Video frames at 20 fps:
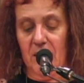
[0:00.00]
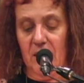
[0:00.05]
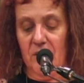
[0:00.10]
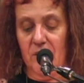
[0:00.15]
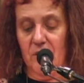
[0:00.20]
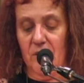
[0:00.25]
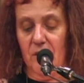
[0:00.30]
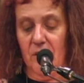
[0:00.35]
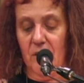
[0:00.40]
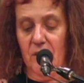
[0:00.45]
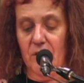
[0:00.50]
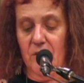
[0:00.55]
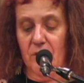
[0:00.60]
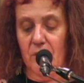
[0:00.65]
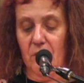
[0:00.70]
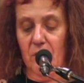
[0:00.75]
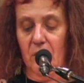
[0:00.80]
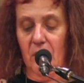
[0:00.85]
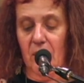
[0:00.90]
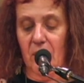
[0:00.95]
concerns
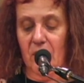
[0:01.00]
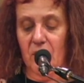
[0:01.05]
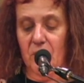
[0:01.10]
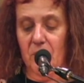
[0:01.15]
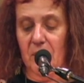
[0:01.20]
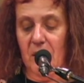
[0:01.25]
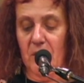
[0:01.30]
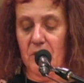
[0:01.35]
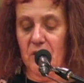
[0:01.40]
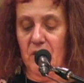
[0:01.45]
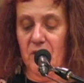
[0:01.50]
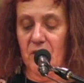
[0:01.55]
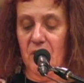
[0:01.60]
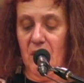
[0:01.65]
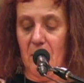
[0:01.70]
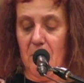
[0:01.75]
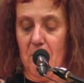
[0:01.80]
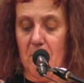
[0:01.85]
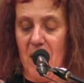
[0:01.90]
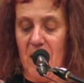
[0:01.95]
nuclear explosions'
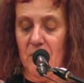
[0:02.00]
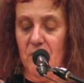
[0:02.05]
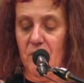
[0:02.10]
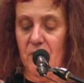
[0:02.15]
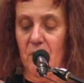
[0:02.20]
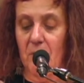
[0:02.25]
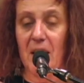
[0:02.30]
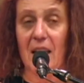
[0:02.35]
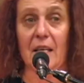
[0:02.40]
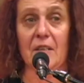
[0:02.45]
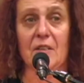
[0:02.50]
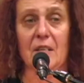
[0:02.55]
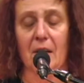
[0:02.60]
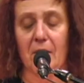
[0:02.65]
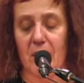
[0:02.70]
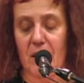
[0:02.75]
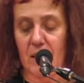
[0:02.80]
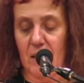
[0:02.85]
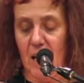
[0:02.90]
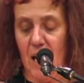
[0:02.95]
immense
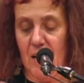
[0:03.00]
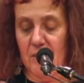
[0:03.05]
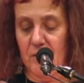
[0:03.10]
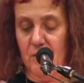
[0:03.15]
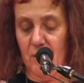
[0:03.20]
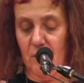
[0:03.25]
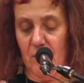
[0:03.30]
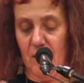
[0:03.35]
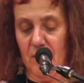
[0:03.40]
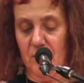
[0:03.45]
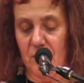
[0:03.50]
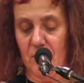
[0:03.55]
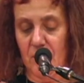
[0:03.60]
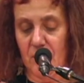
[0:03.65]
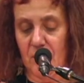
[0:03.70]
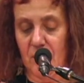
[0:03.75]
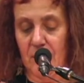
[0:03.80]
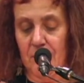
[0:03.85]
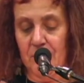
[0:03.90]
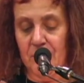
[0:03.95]
humanitarian
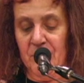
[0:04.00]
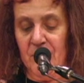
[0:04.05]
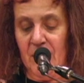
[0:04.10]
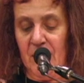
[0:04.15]
consequences,